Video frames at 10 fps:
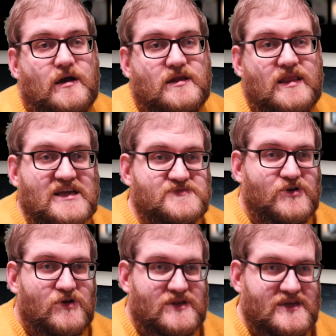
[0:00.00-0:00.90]
Last but
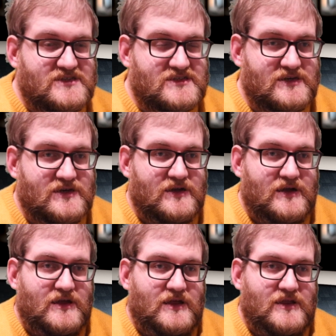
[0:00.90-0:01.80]
not least,
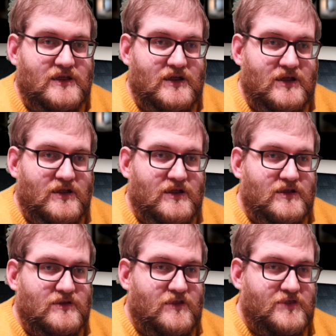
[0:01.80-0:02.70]

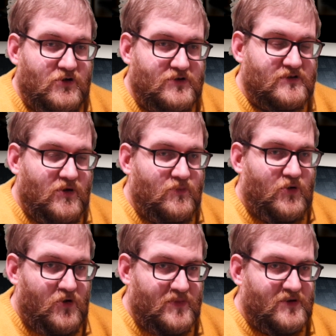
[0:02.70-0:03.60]
the third
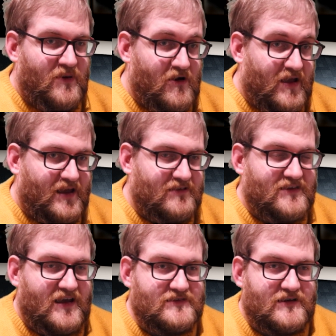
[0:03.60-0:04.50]
bottom of the market
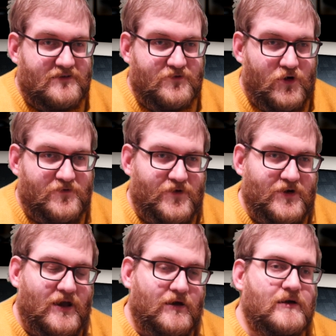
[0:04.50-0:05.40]
contender I've got for
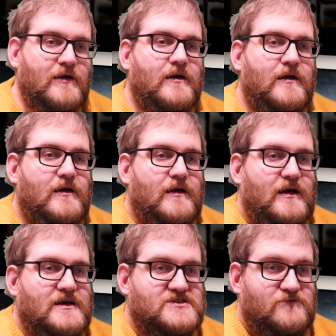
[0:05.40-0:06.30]
you
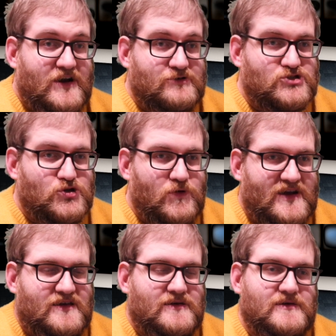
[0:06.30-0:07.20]
is the Renault
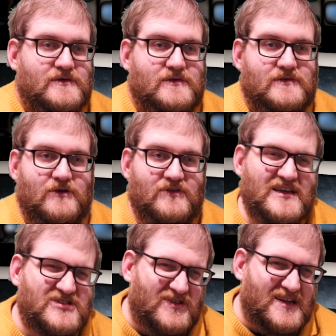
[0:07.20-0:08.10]
Zoe. Now
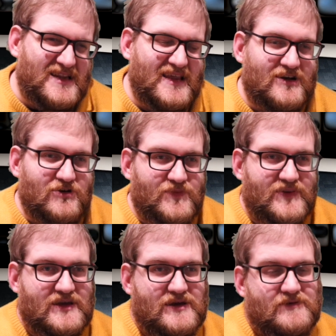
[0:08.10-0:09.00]
these are a little
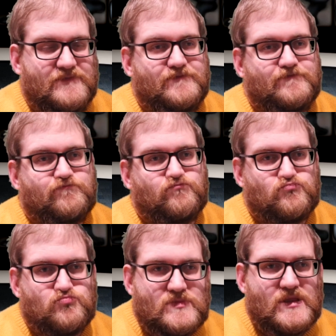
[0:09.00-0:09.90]
bit
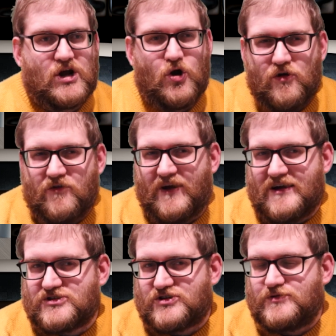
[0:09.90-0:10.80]

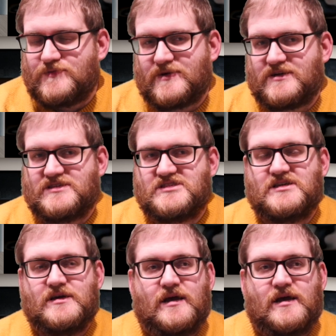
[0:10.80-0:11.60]
controversial because